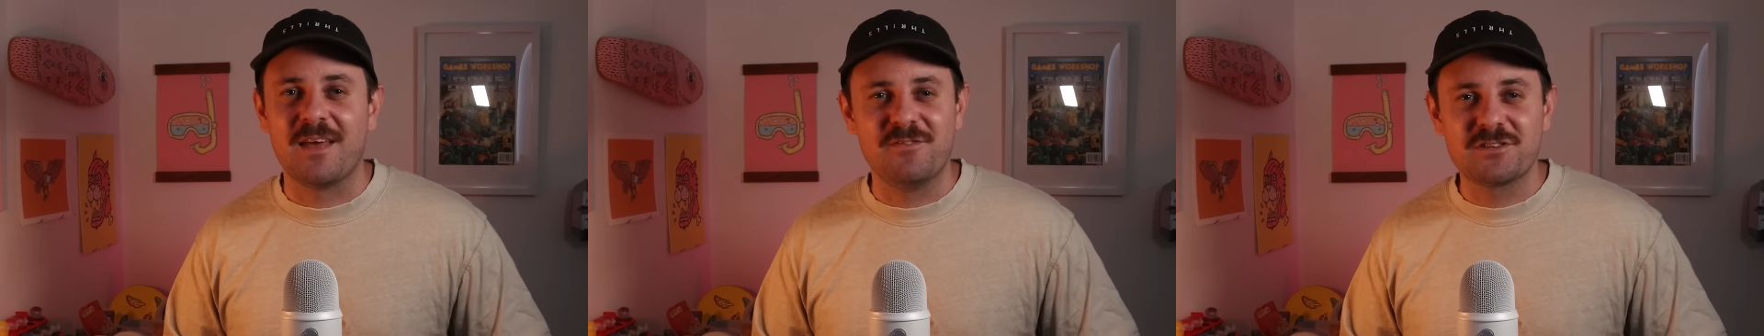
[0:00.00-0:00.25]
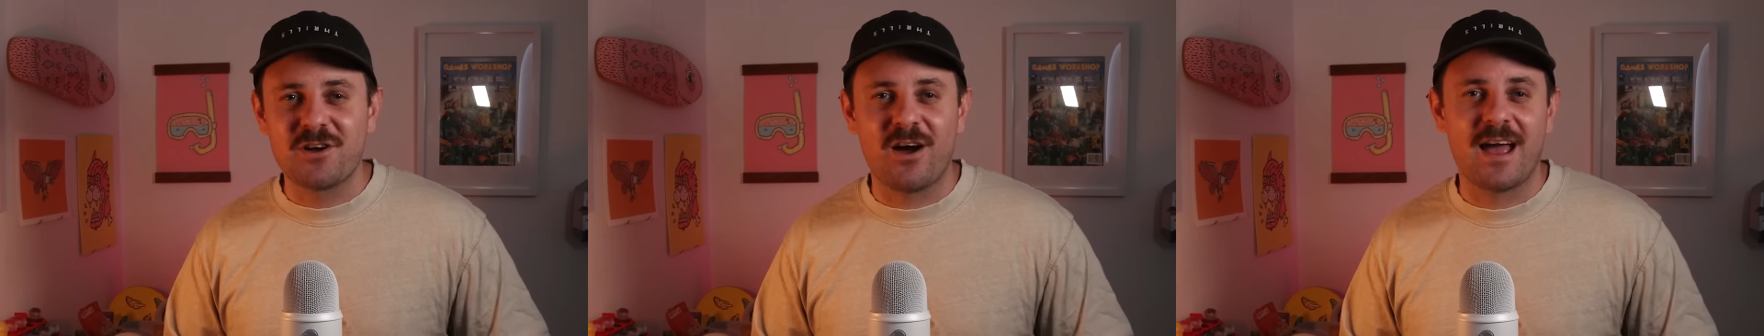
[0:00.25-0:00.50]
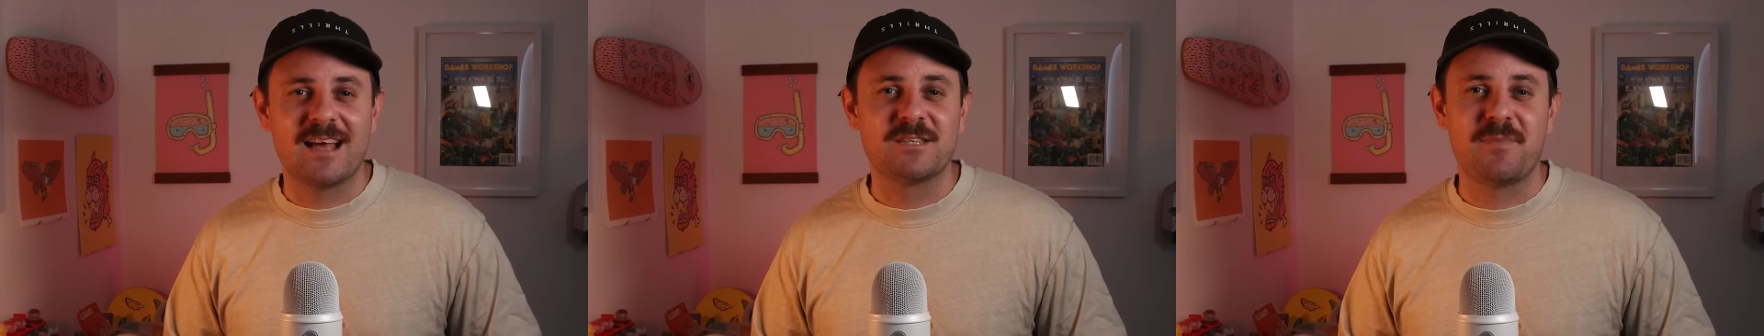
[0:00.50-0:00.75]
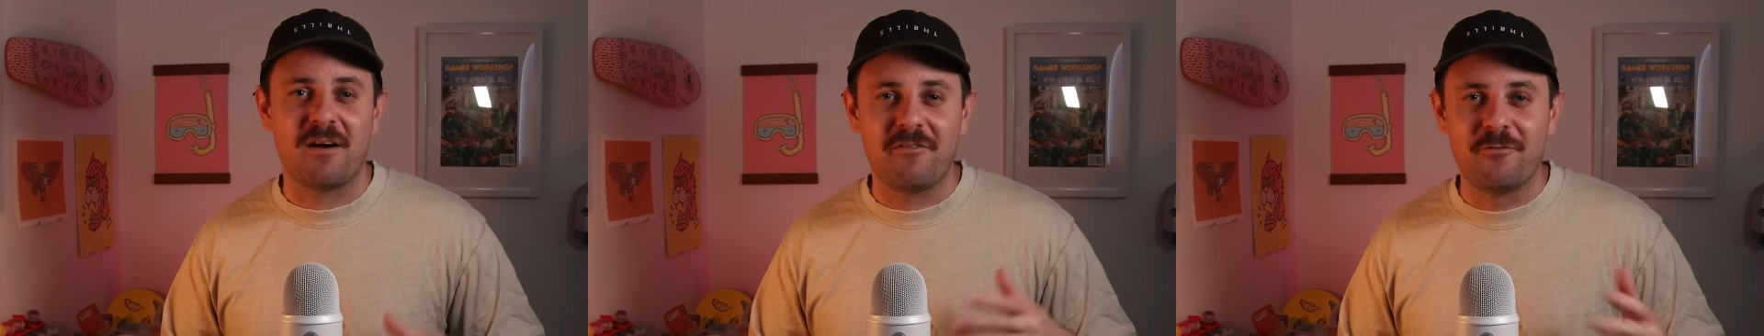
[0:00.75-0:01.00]
and this guy has
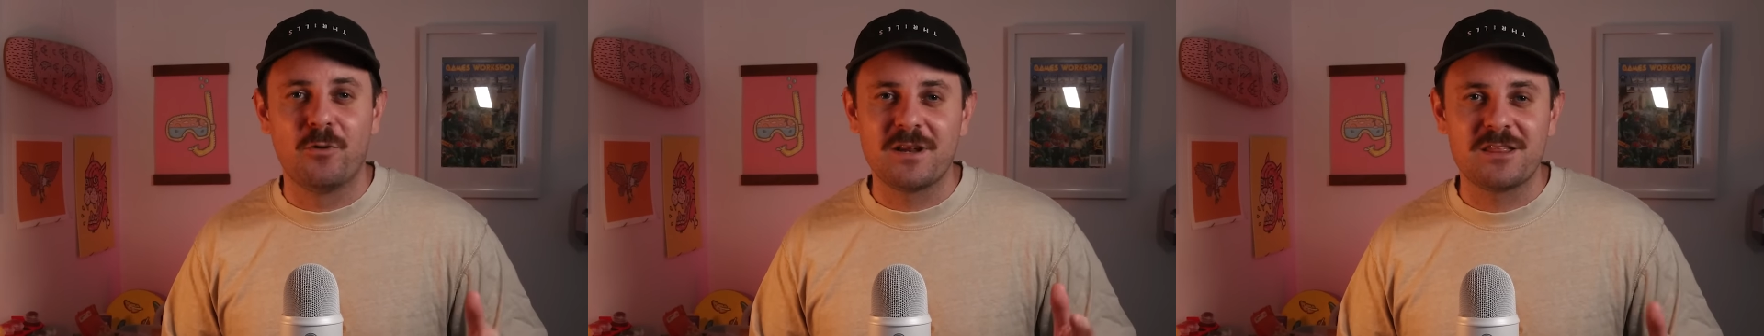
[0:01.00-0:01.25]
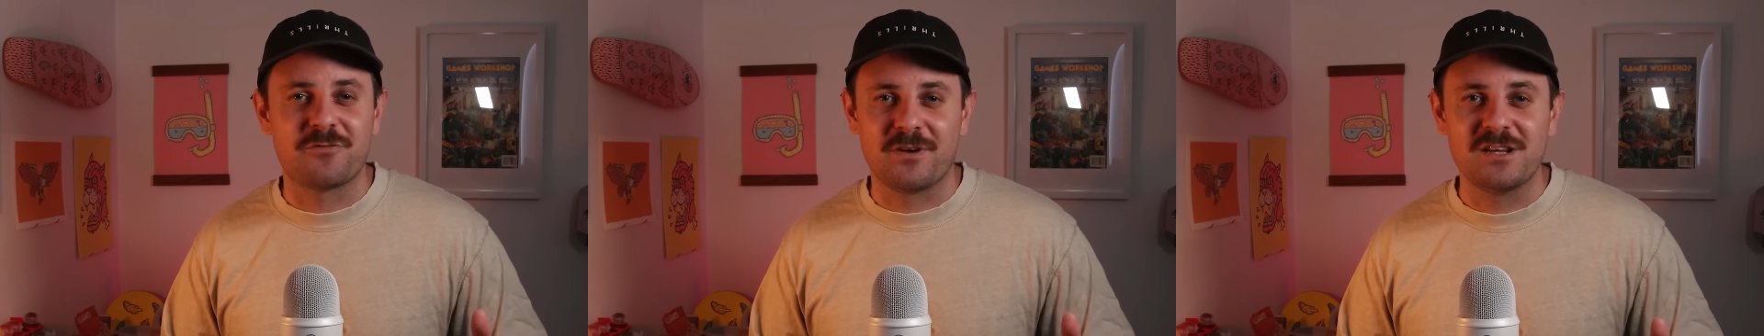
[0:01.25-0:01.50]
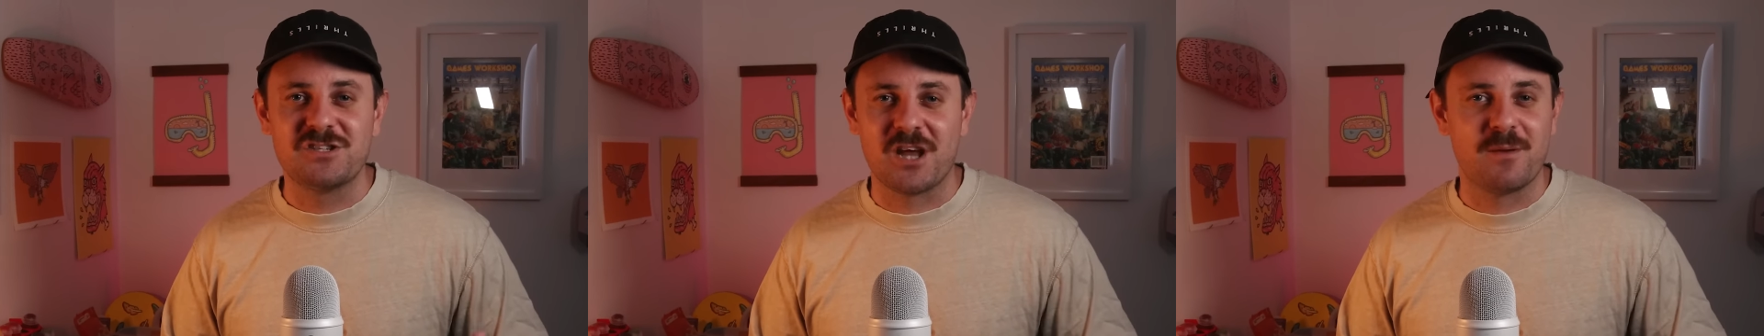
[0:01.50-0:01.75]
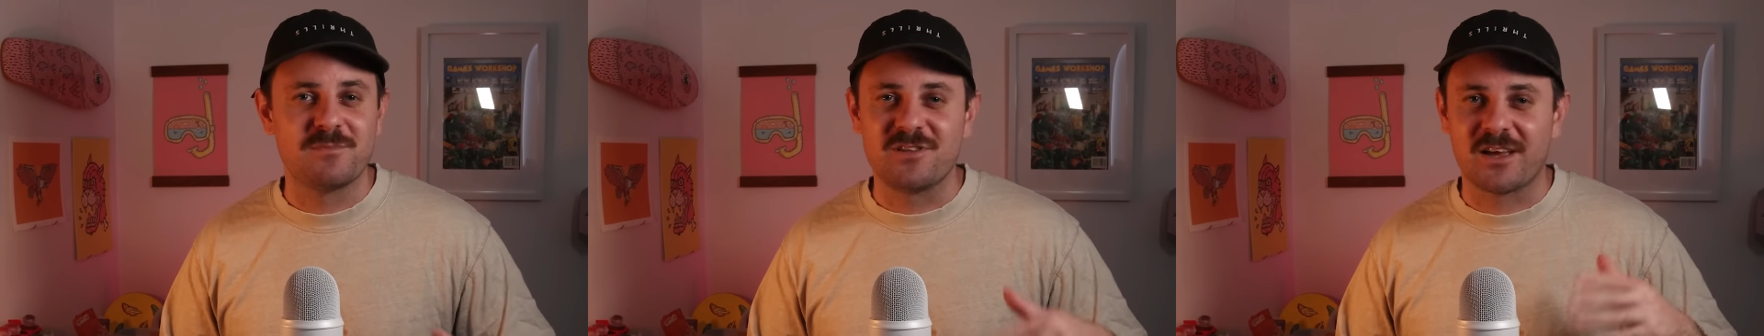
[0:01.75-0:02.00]
about 43
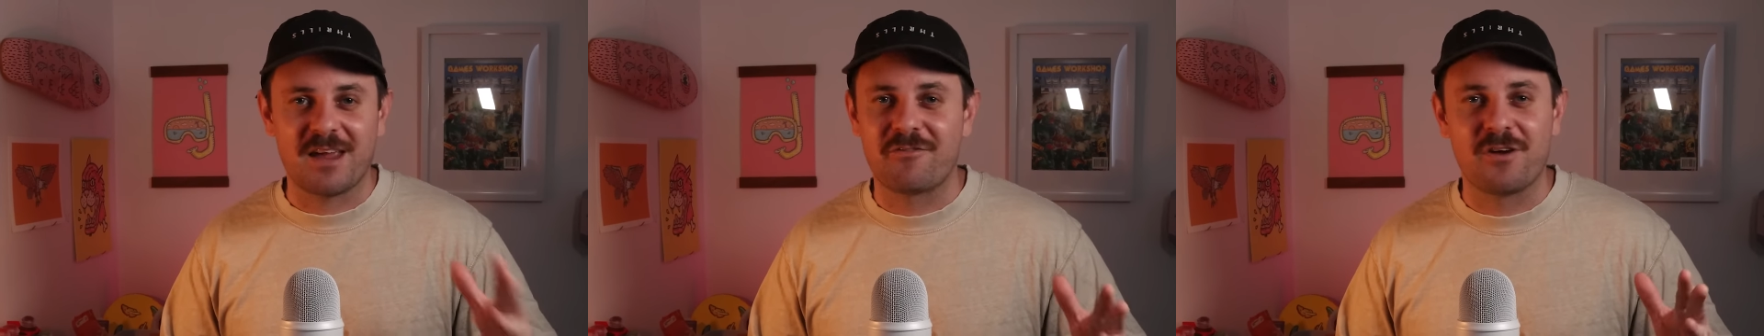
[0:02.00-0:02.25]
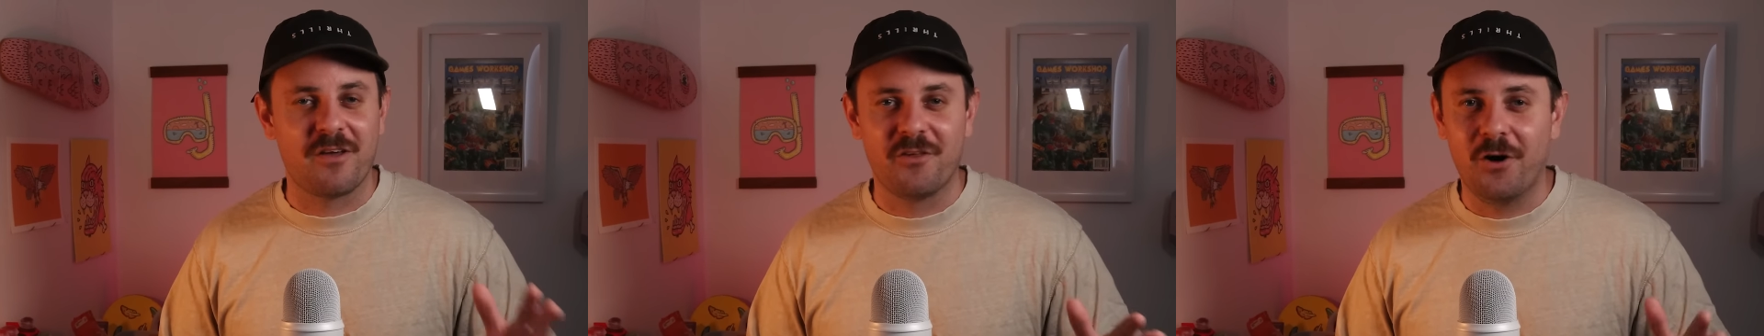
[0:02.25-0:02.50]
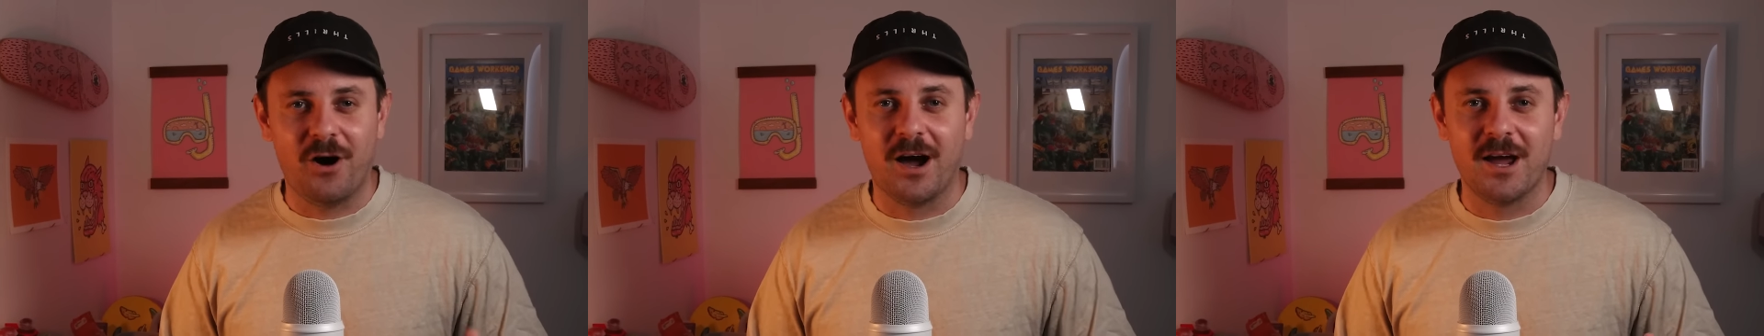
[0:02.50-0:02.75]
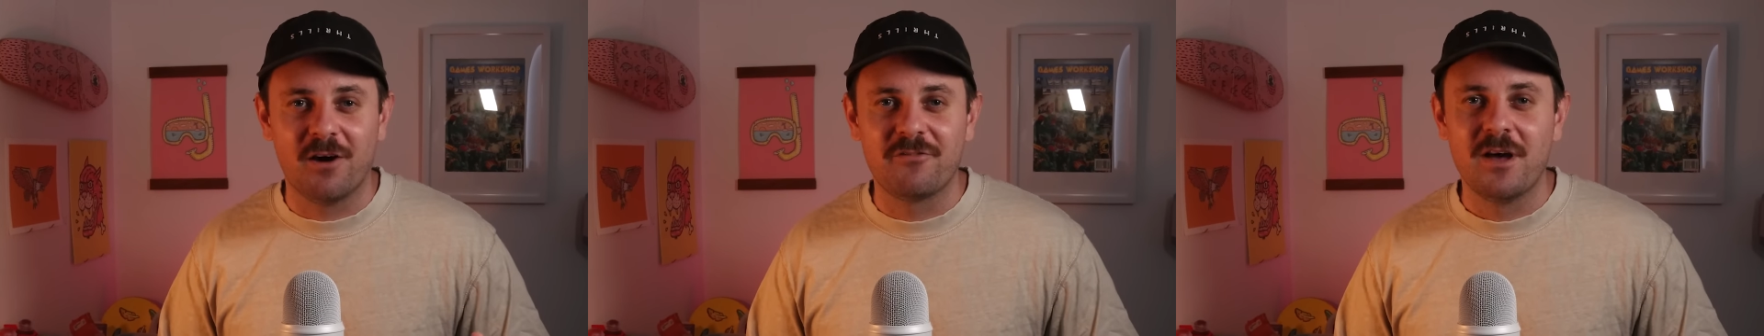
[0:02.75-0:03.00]
gems like every other
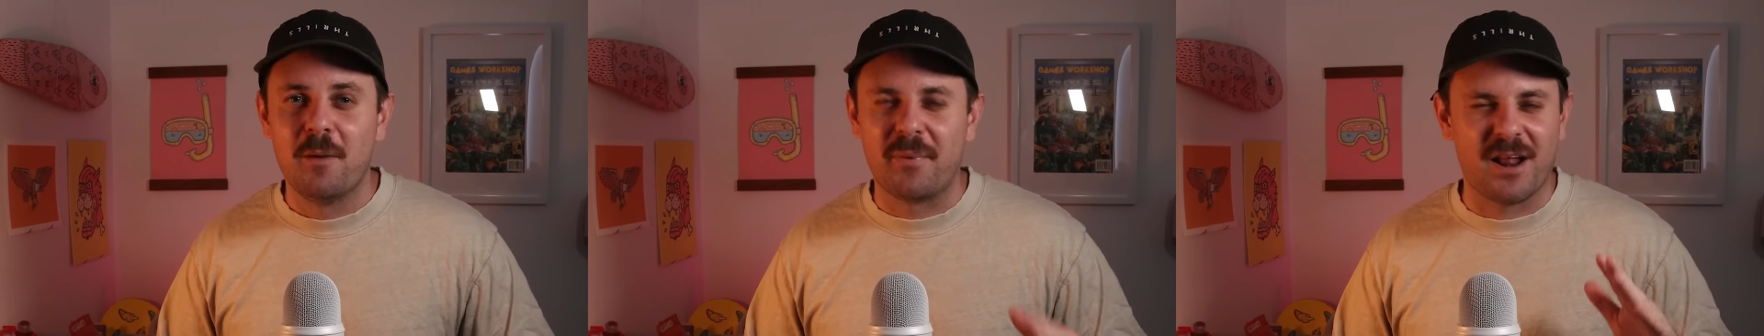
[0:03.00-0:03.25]
high elf,